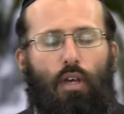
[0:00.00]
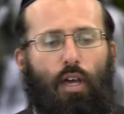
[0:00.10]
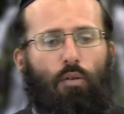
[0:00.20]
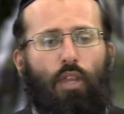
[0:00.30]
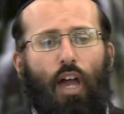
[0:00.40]

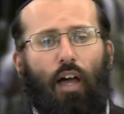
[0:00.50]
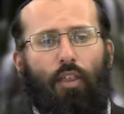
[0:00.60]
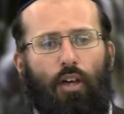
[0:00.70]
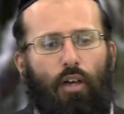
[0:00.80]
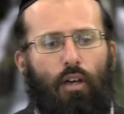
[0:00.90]
And all the
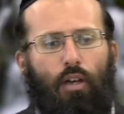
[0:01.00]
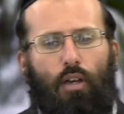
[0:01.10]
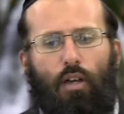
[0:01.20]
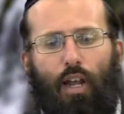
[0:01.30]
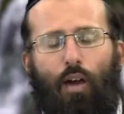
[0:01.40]
other
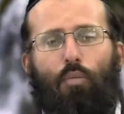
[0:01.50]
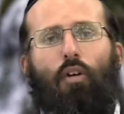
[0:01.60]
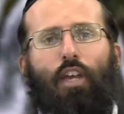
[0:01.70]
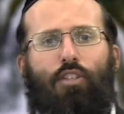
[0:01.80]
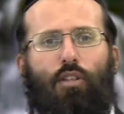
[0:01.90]

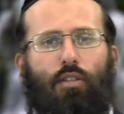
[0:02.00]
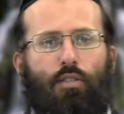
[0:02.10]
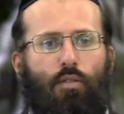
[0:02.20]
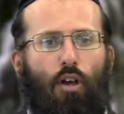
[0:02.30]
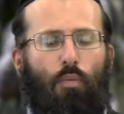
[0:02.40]

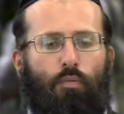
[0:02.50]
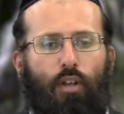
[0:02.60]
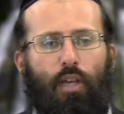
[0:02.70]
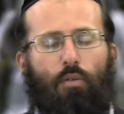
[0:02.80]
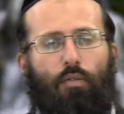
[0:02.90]
collaborations,
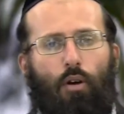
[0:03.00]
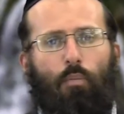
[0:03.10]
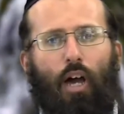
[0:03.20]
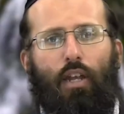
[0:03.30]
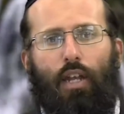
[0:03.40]
hopefully with
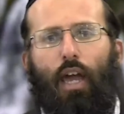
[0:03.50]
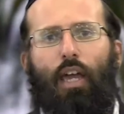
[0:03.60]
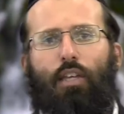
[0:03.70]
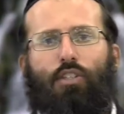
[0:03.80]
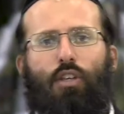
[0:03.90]
Chabad and
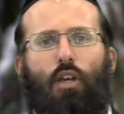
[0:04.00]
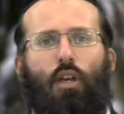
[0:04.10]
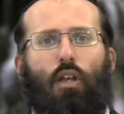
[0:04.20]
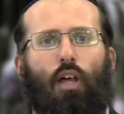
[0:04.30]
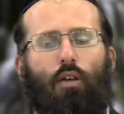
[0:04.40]
Eish,
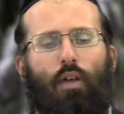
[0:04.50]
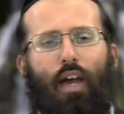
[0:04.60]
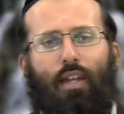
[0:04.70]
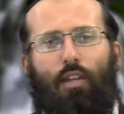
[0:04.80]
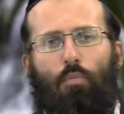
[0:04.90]
like we
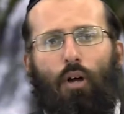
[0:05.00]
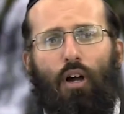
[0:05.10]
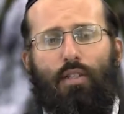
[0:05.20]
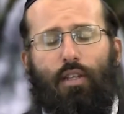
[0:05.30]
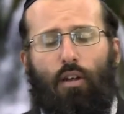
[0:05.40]
had in the past.